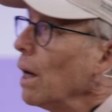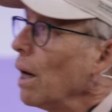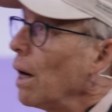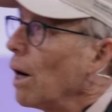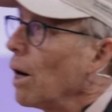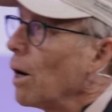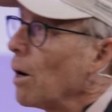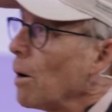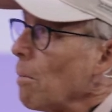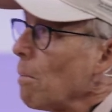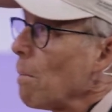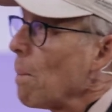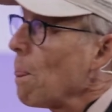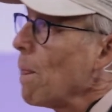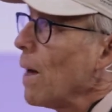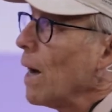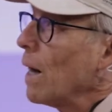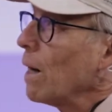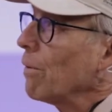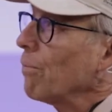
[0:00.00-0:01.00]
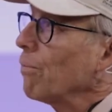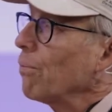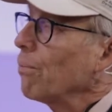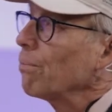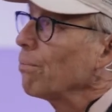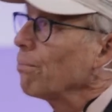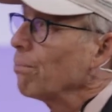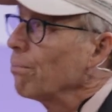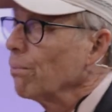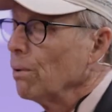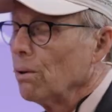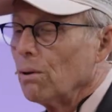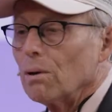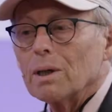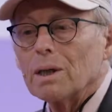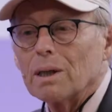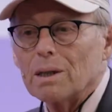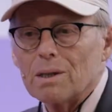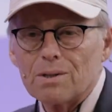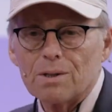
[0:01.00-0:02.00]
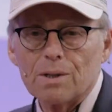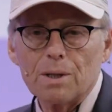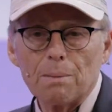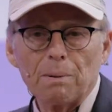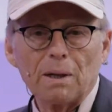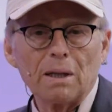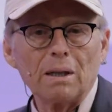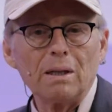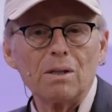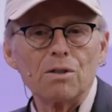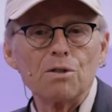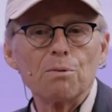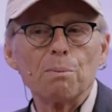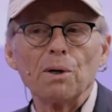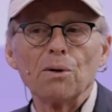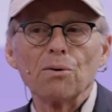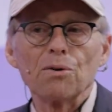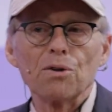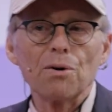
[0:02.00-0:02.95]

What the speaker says: And if we look at this, typically there's been no